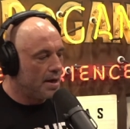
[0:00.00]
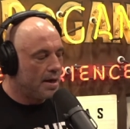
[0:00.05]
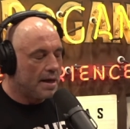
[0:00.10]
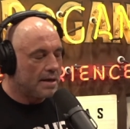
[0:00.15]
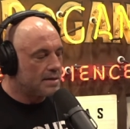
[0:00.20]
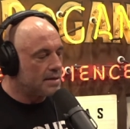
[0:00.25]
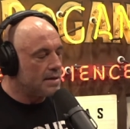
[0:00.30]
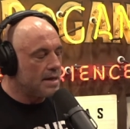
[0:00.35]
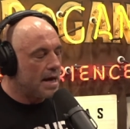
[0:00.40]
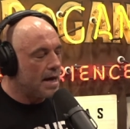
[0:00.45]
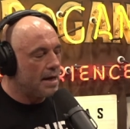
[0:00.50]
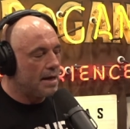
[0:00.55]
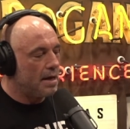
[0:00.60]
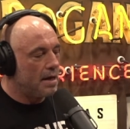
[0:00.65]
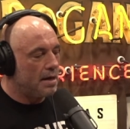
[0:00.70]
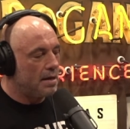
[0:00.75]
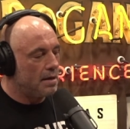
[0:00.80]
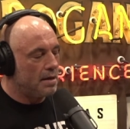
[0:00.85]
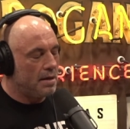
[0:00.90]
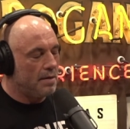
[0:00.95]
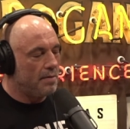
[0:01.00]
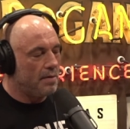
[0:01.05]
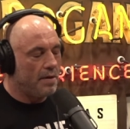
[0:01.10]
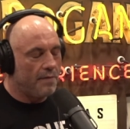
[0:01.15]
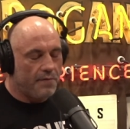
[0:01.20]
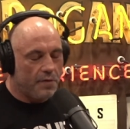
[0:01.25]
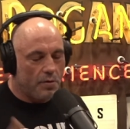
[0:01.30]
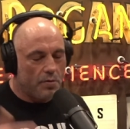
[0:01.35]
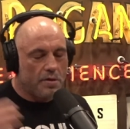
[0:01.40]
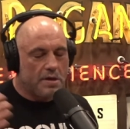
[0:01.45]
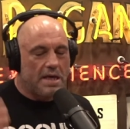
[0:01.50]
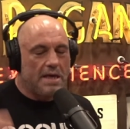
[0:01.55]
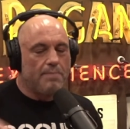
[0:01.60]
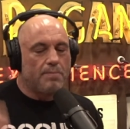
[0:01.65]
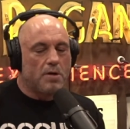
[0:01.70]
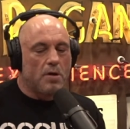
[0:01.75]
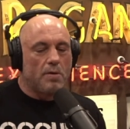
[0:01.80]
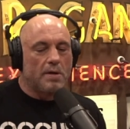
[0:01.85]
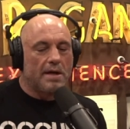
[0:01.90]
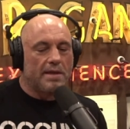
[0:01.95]
It's not, if you
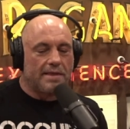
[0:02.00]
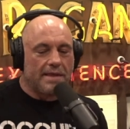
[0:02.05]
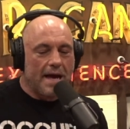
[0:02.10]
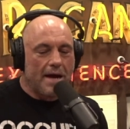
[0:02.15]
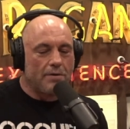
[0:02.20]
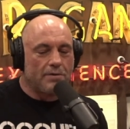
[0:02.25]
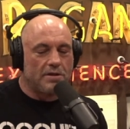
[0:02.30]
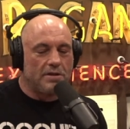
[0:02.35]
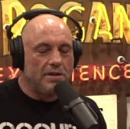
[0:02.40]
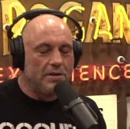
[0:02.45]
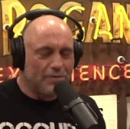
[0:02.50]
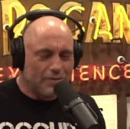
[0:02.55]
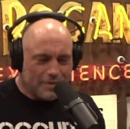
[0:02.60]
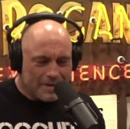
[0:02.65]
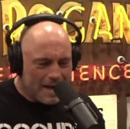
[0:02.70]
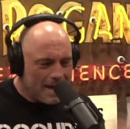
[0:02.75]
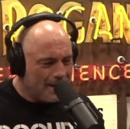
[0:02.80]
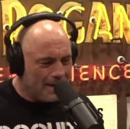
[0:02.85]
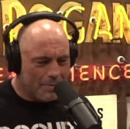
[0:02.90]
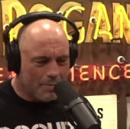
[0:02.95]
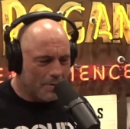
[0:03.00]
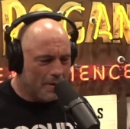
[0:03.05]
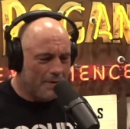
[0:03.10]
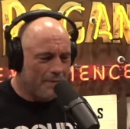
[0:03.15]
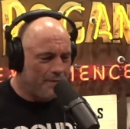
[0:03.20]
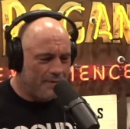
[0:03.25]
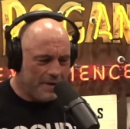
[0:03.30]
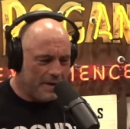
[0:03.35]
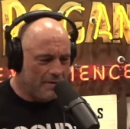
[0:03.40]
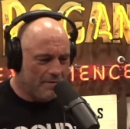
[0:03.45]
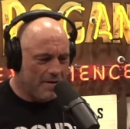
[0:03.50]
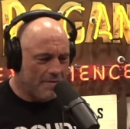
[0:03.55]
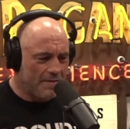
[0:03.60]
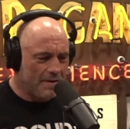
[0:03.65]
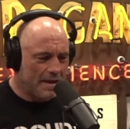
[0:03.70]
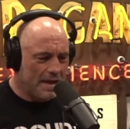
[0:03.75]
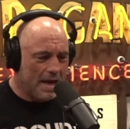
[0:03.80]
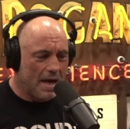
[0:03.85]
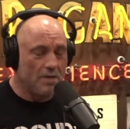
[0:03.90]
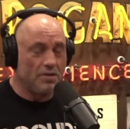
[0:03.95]
keep going a thousand years, it's not like we're going to figure
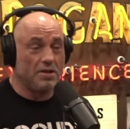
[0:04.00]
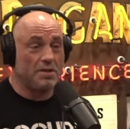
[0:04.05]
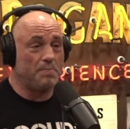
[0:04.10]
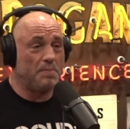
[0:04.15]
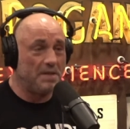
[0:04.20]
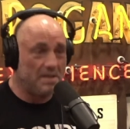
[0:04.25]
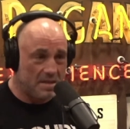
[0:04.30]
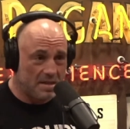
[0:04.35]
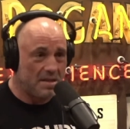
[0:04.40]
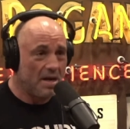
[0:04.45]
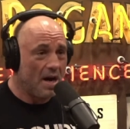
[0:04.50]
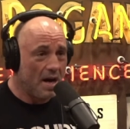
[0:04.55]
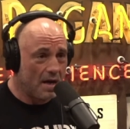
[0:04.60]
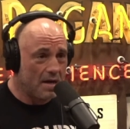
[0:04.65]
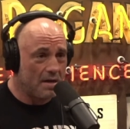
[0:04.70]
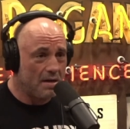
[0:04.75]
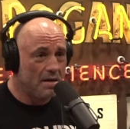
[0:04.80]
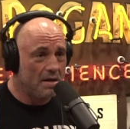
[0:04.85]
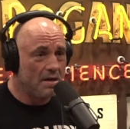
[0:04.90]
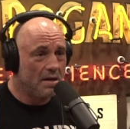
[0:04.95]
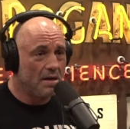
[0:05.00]
everything out and just be stuck.